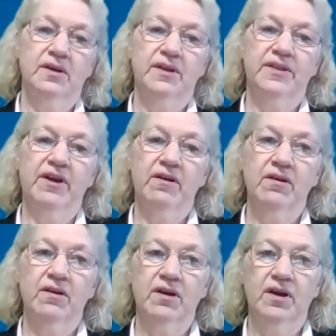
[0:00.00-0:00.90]
their
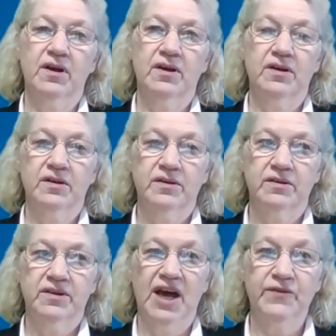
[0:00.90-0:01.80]

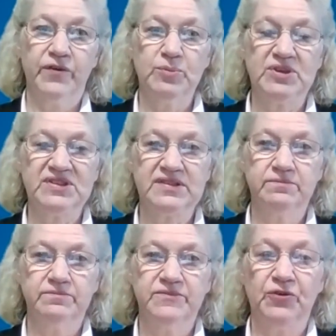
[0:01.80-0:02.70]
nonverbals,
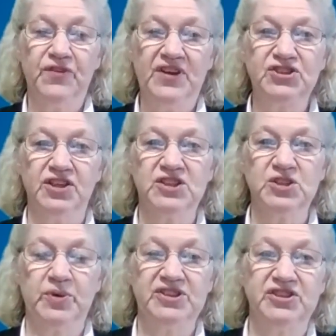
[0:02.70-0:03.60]
their facial
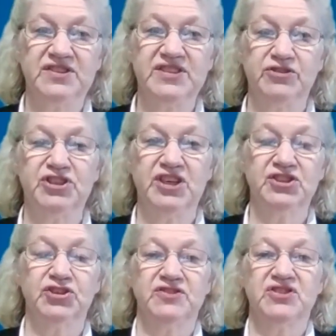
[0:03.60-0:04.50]
expressions, their
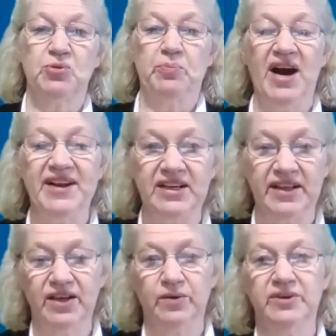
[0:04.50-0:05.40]
gestures, their body
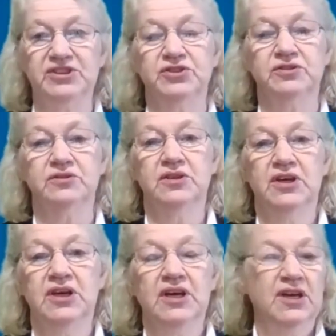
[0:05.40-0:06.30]
language.
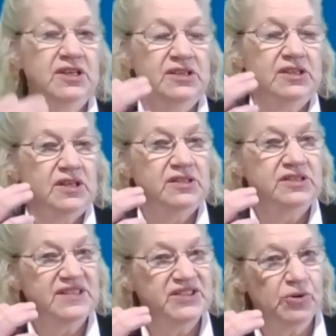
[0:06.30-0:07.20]

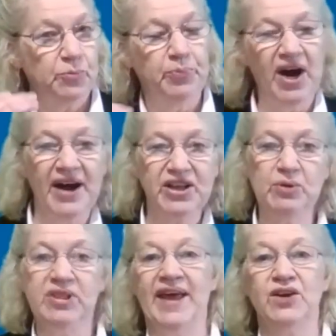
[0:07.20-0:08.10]
Does their body
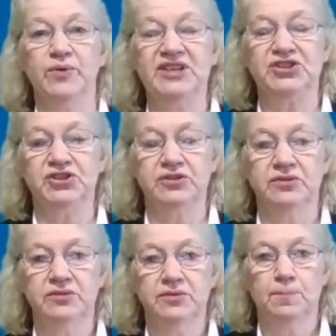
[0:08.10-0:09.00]
language
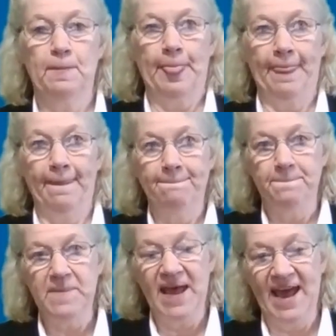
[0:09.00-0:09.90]

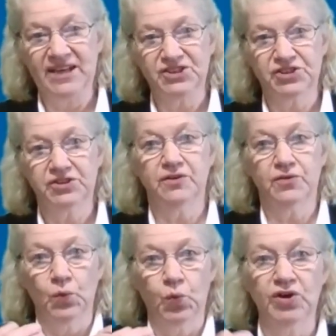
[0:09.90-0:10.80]
match
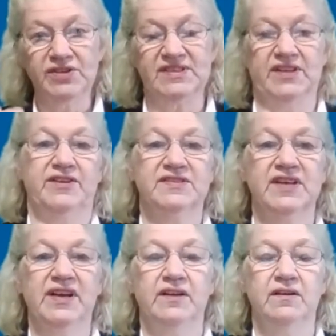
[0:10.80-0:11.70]
the words that they're
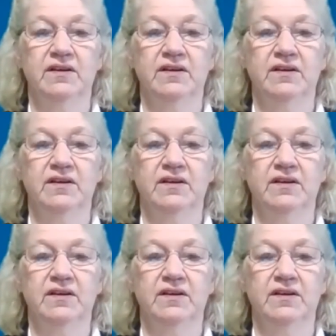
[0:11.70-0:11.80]
saying?